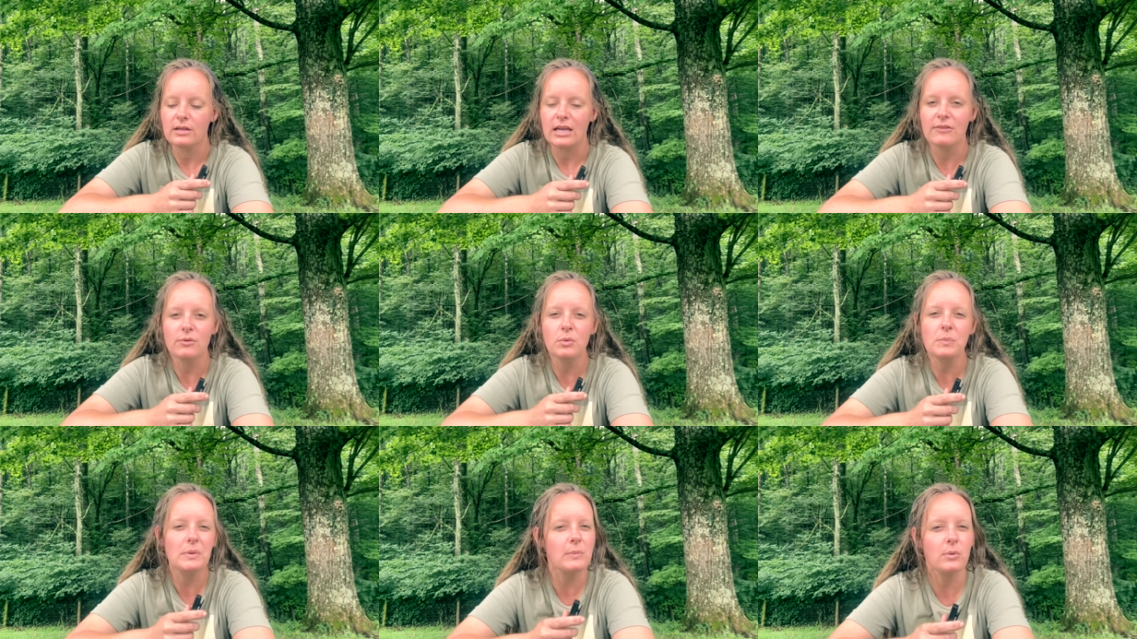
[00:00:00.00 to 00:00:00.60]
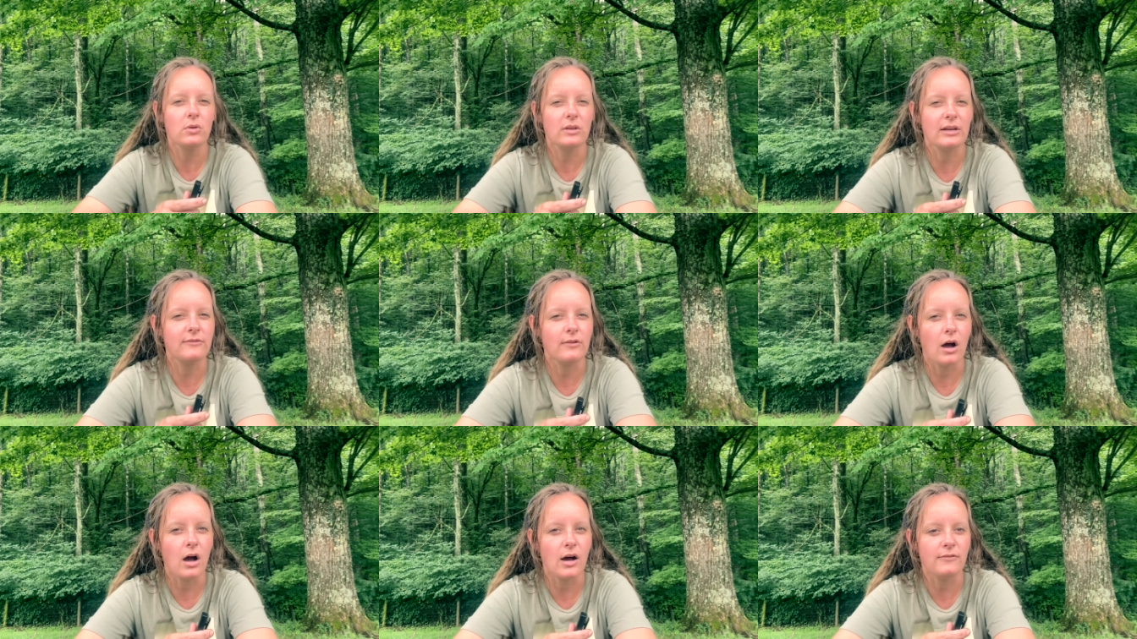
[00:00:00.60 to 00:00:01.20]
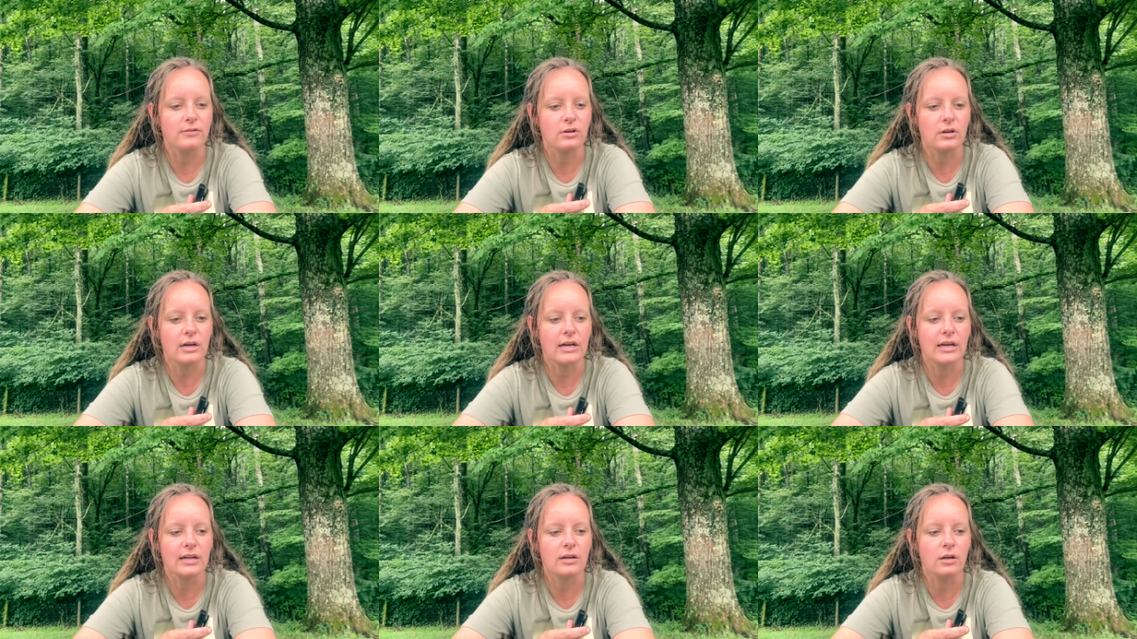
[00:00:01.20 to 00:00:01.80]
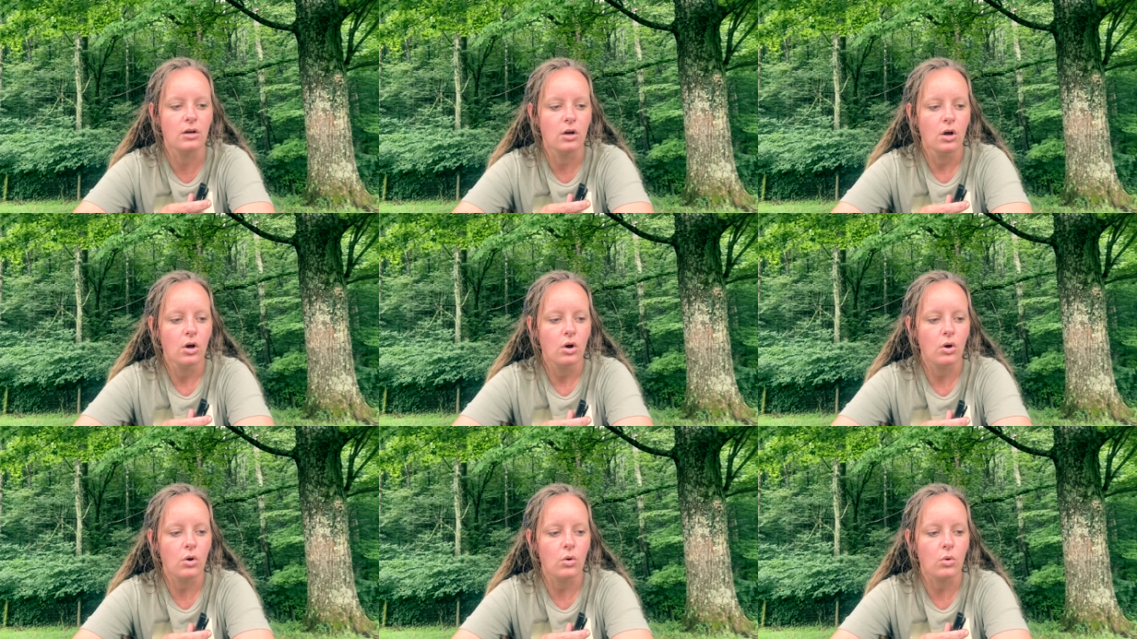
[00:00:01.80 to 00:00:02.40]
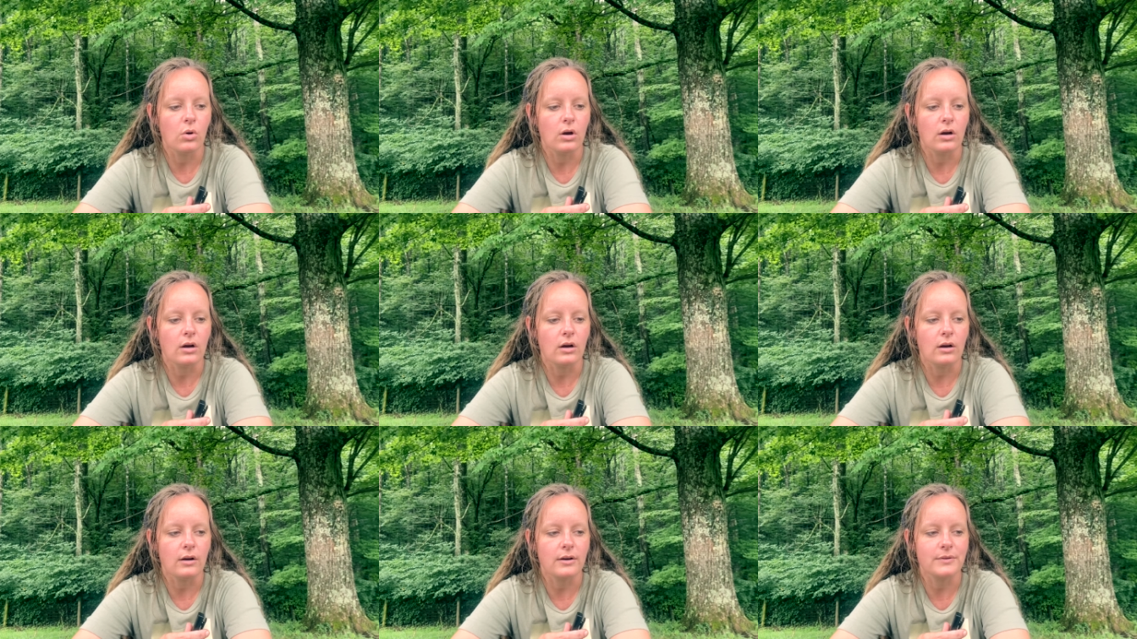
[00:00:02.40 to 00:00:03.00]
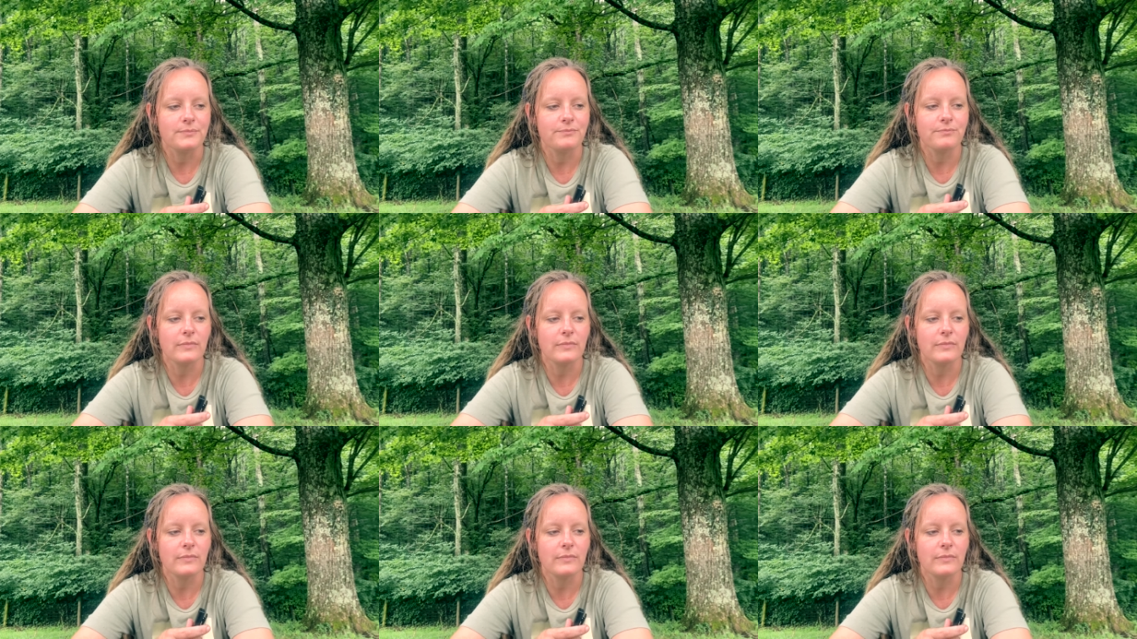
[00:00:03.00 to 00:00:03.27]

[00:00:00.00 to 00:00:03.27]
Even when people live off grid or